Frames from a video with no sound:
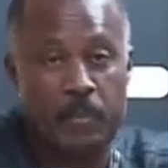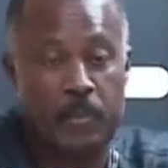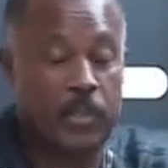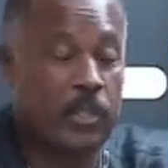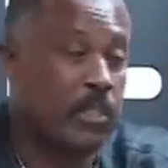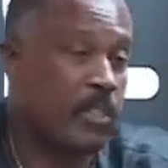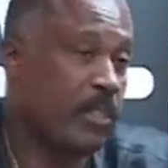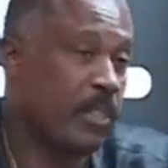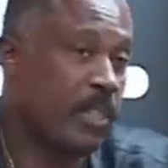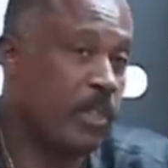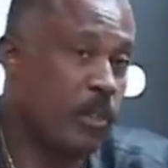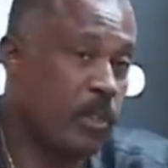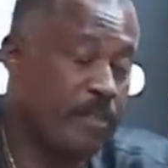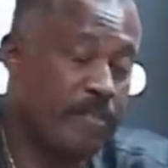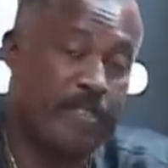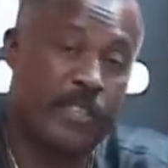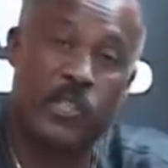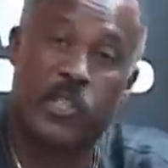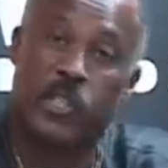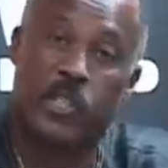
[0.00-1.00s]
which is the
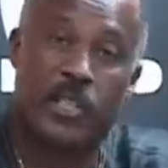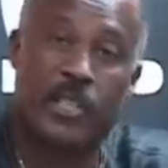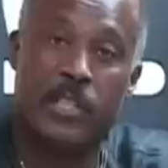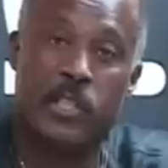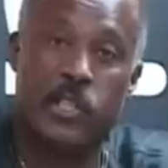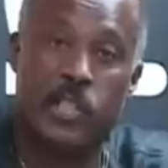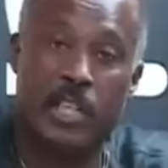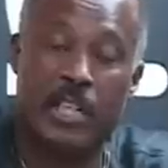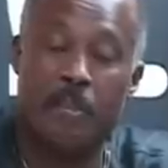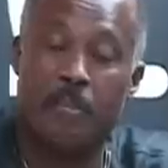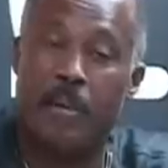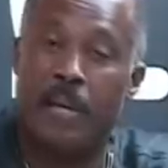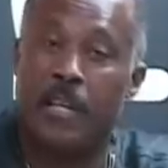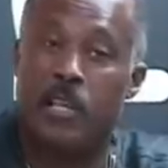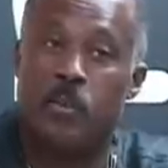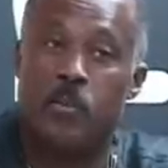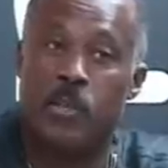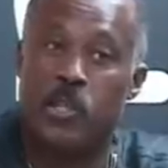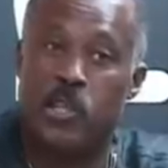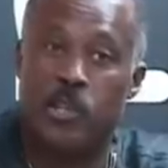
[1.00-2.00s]
university's team in
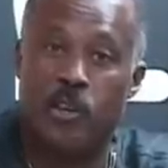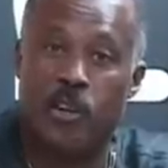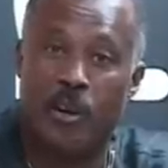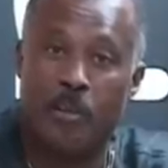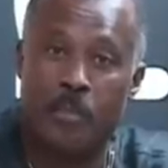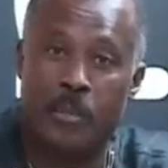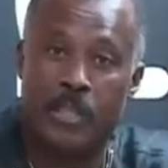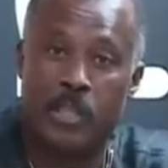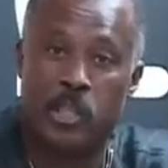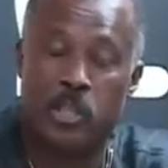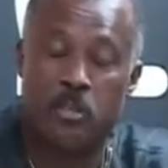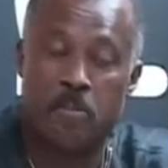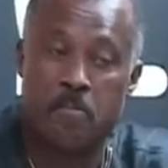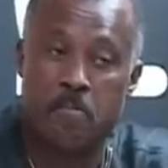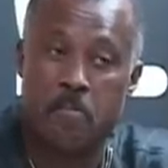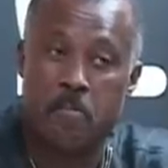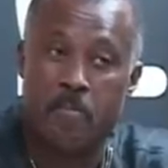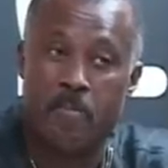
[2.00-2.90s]
the regional competition.